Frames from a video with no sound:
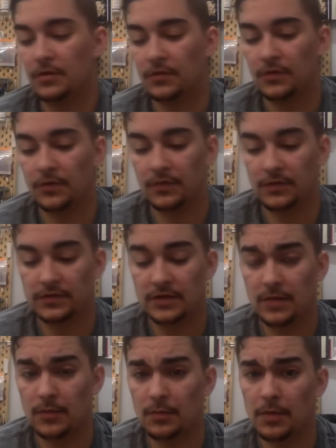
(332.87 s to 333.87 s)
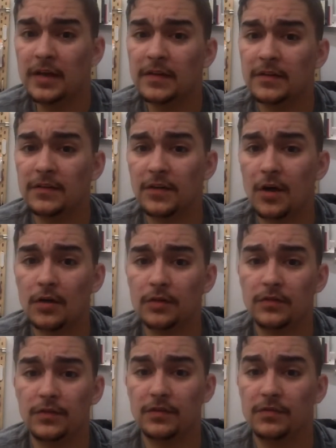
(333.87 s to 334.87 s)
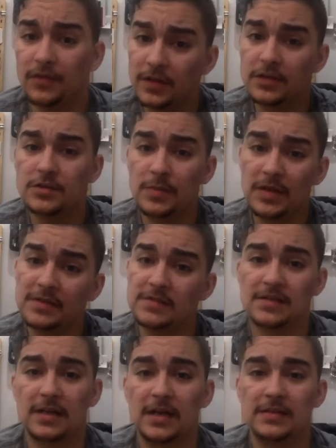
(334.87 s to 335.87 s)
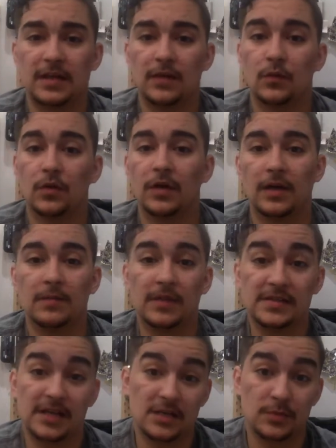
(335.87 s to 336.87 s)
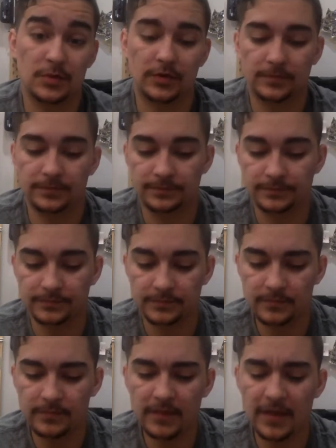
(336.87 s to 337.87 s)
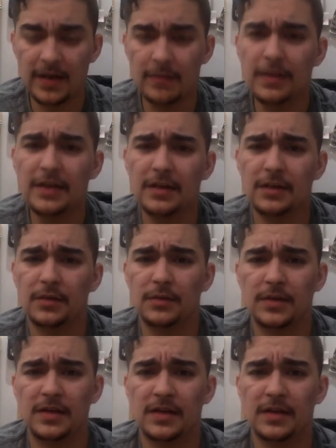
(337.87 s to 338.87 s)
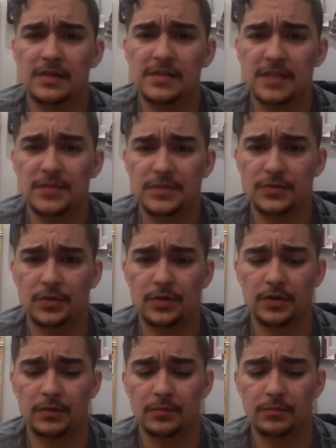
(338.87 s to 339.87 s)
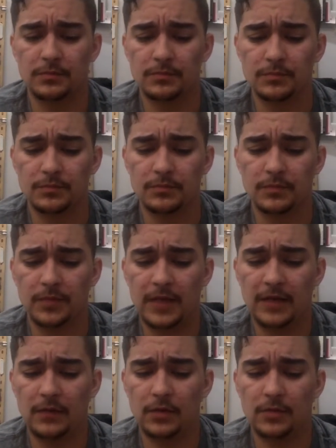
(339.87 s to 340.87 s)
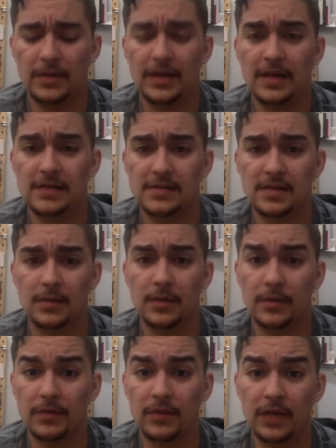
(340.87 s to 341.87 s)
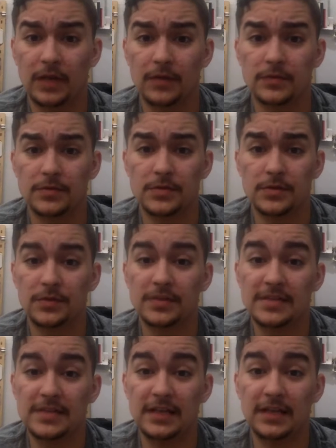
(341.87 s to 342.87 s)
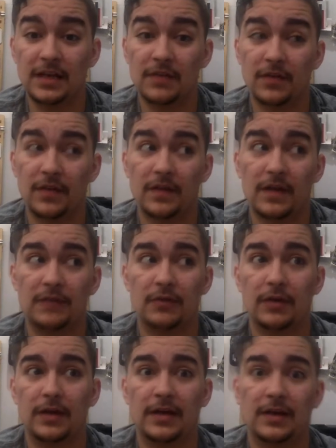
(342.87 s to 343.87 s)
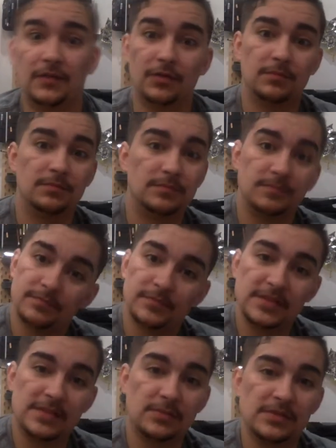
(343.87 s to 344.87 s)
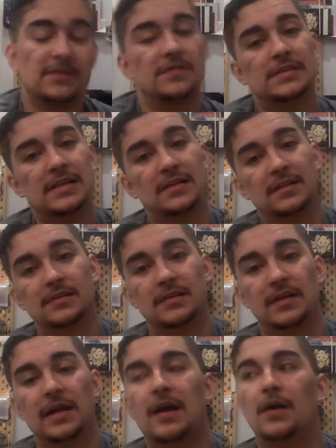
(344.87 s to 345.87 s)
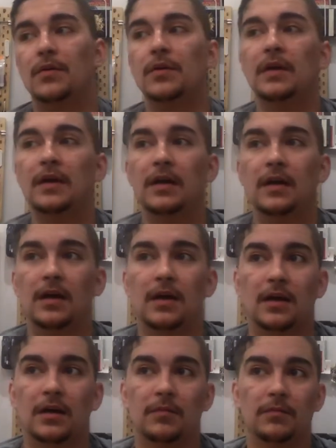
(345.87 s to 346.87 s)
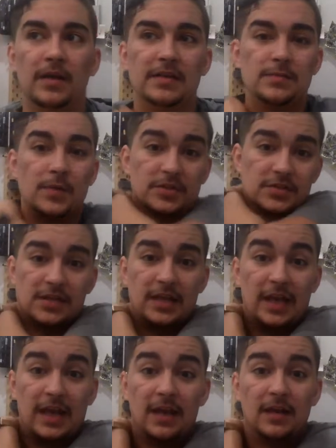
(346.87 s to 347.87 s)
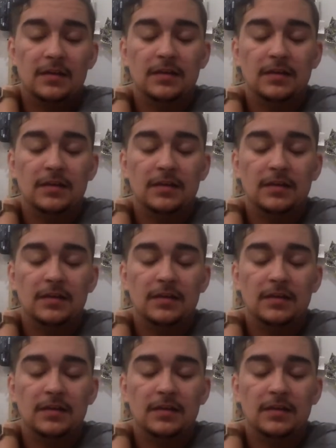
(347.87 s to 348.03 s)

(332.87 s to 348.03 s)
For the first couple months, all of the finished pieces that I did were in my sketchbook. And I plan to do a sketchbook tour in one of my next upcoming videos, so you can see everything that I've created from December 17th until now, as much as I can.